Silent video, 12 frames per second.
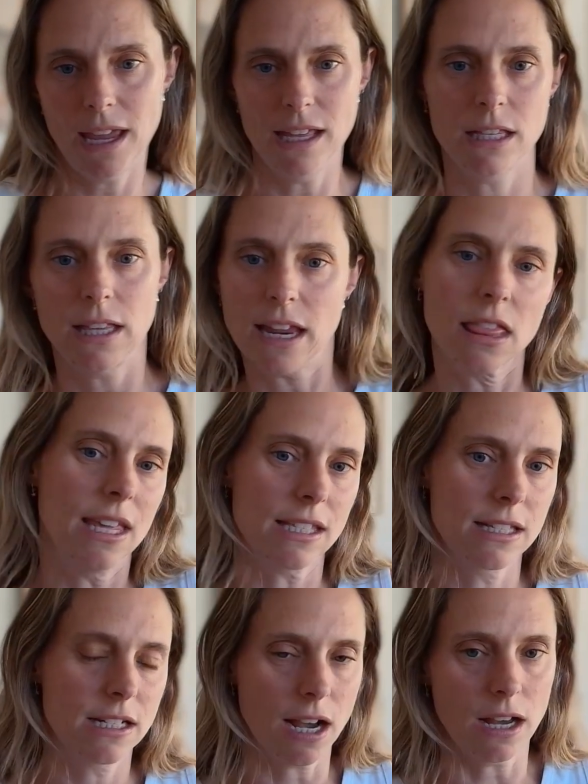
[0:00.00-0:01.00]
It's like
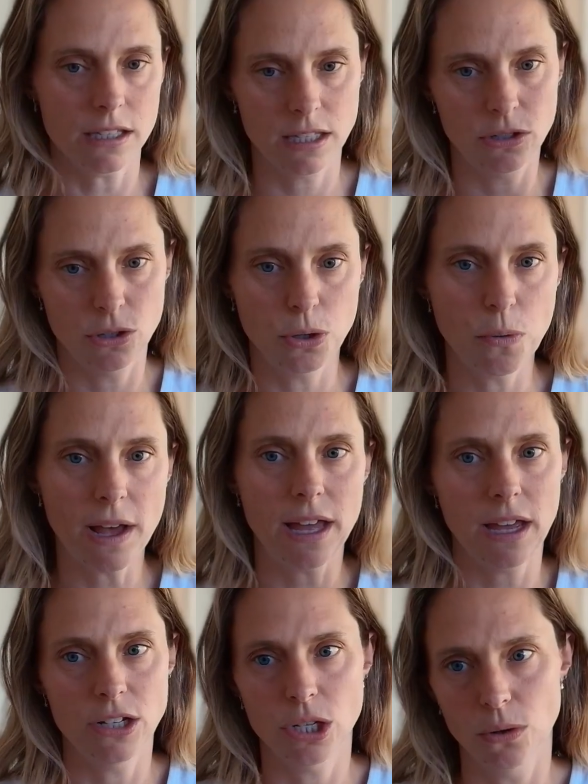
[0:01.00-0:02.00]
this task doer,
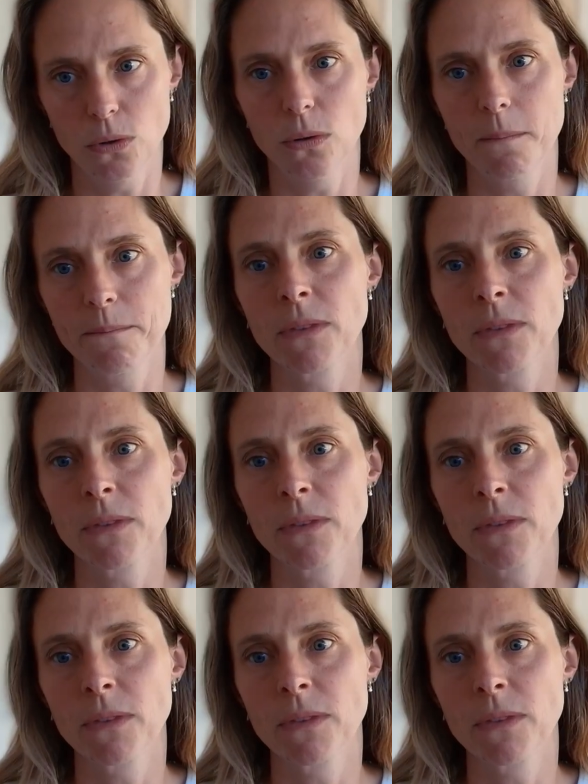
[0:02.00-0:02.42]
a tool.